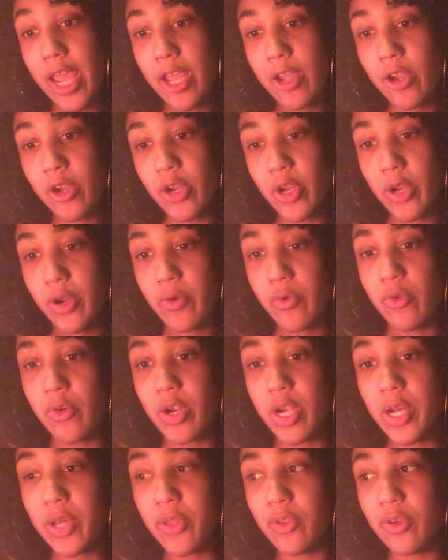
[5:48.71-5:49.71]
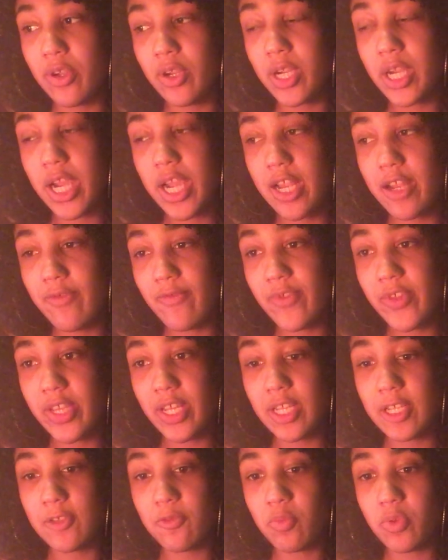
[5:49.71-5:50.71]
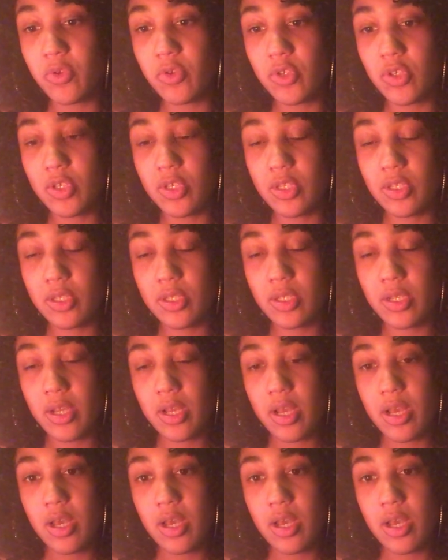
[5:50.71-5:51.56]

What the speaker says: anger or other kind of like explosions